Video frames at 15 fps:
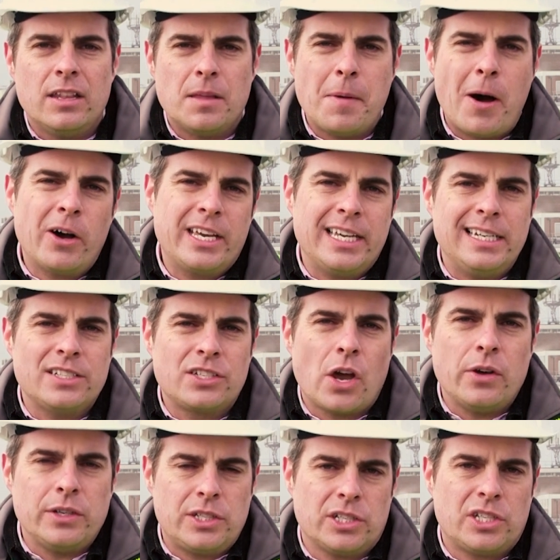The market is
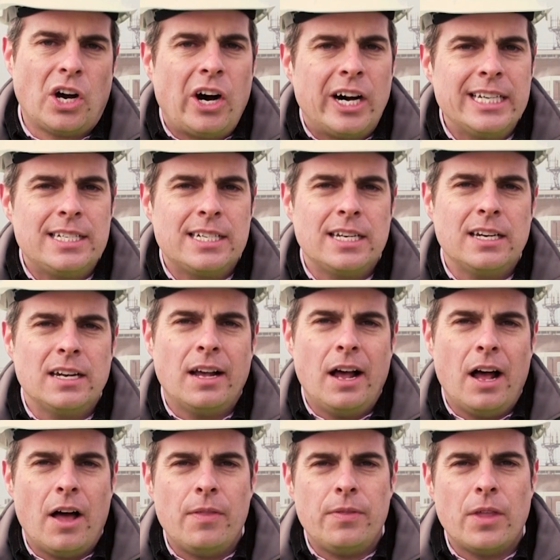going to tighten,
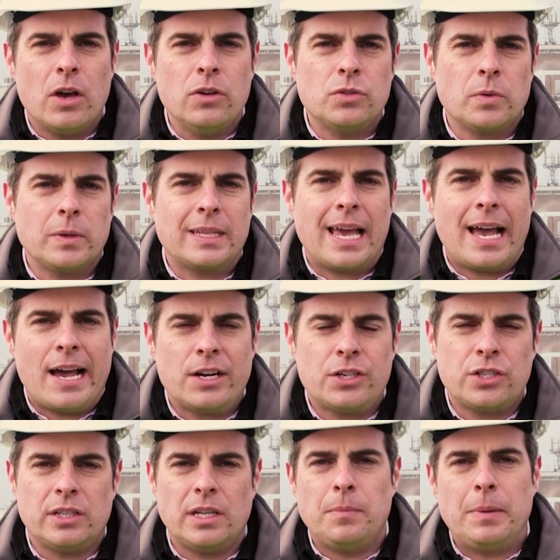and those with
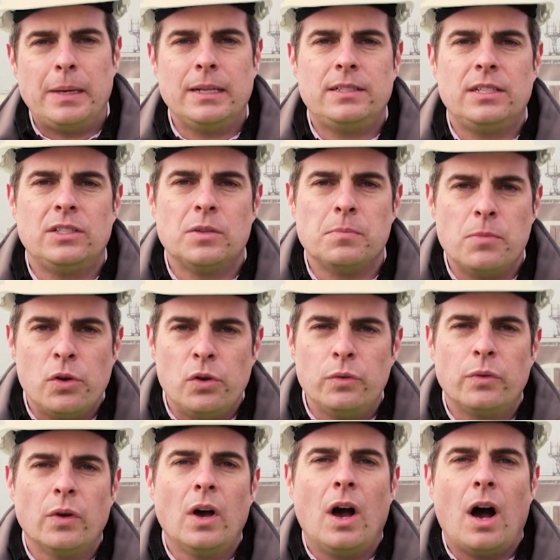cash and the ability to
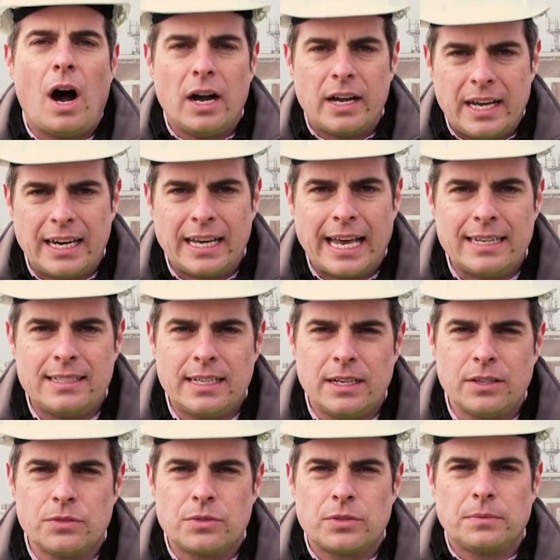move are going to get
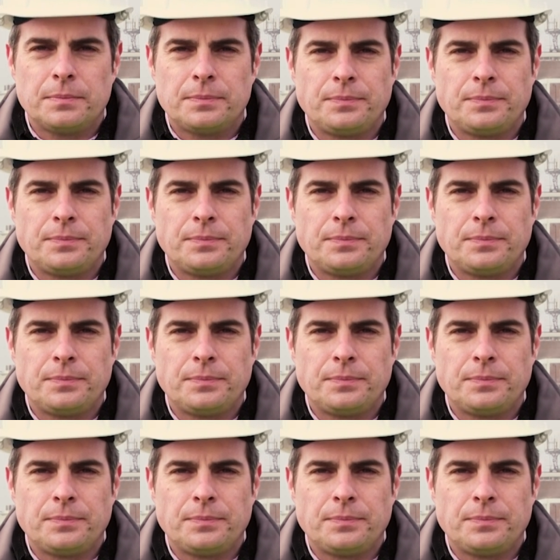deals.